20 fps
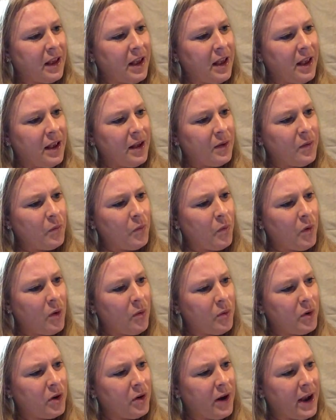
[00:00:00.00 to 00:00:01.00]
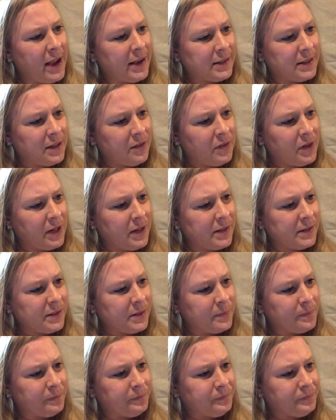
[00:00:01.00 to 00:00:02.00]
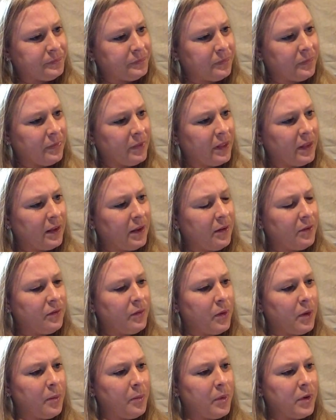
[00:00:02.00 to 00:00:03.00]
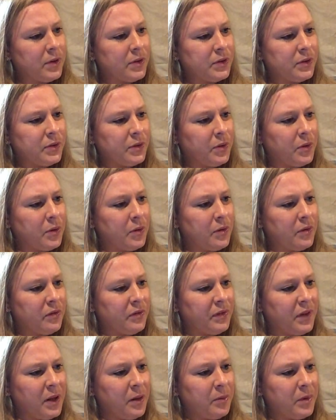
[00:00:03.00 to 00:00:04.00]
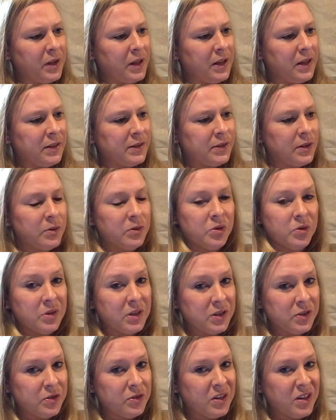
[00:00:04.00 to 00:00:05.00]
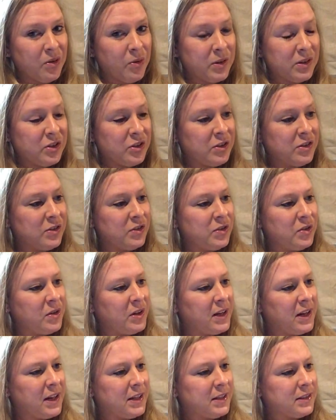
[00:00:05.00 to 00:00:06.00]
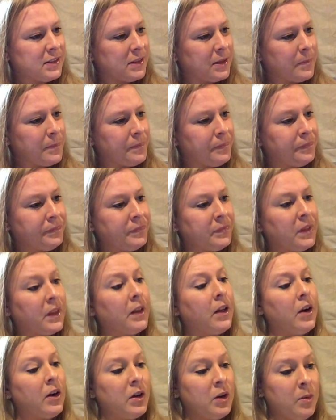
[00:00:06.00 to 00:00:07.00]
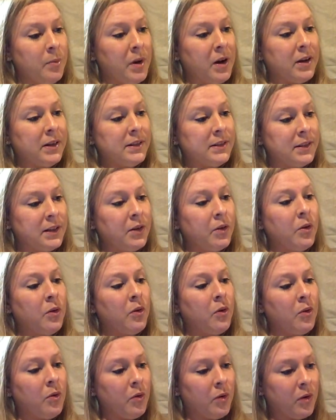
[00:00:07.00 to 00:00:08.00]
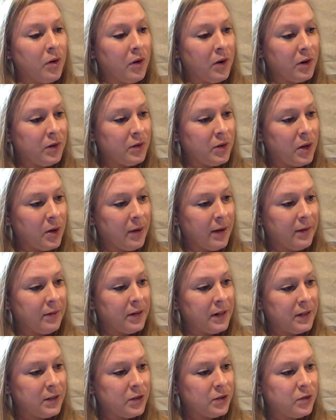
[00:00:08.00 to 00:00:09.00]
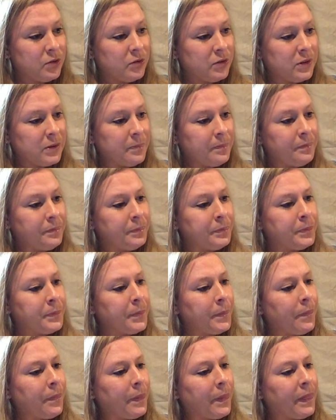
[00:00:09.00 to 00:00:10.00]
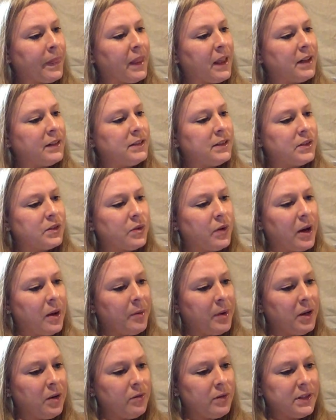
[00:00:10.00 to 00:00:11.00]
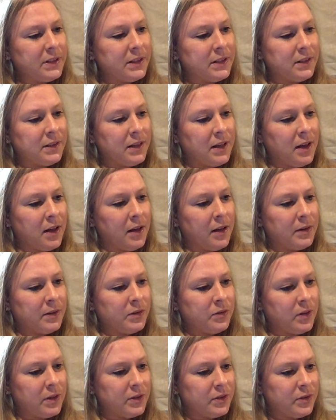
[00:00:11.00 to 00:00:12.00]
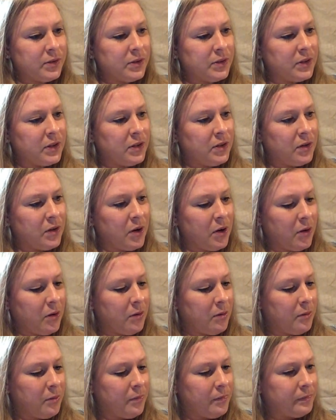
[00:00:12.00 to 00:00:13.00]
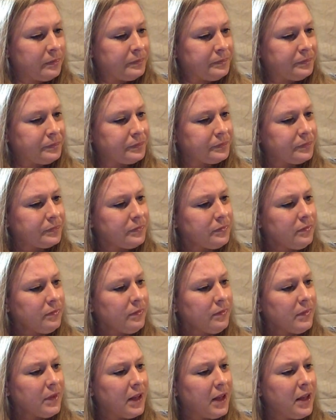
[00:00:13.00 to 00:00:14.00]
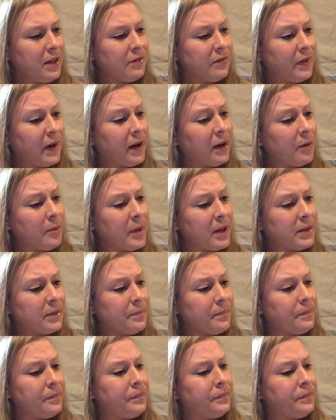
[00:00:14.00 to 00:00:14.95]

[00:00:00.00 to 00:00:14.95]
And what were your activities? For personal, family, and social history questions you can ask. Are you married, single, or do you have any children? Describe any recent stressors in your home environment.